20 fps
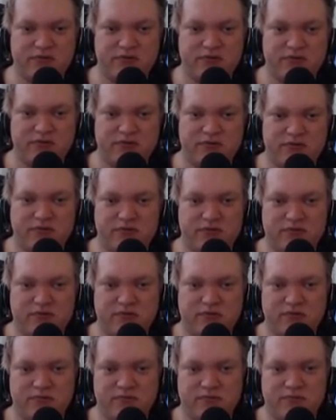
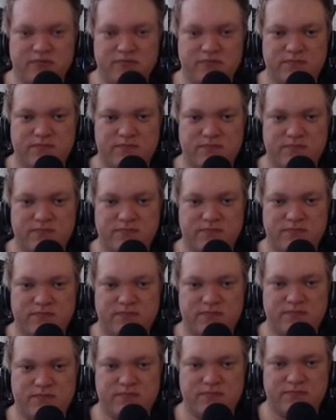
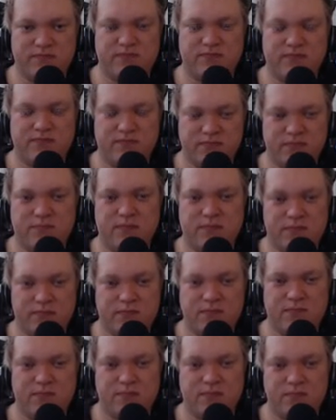
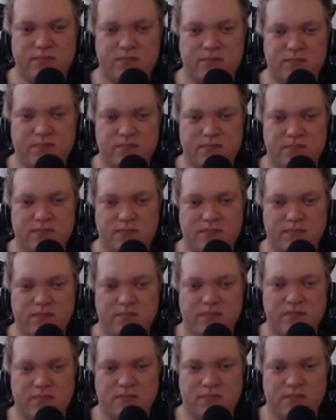
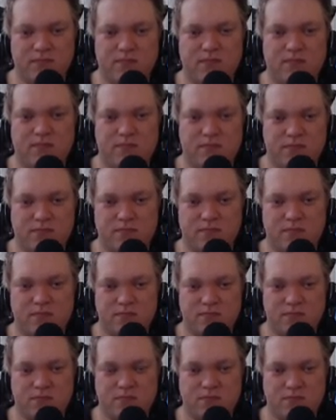
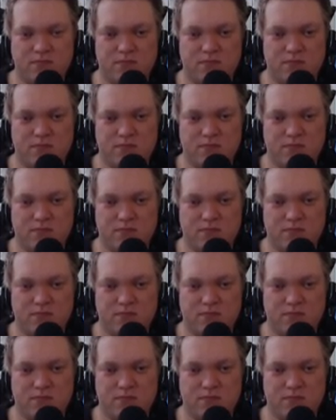No words are spoken by the person on screen.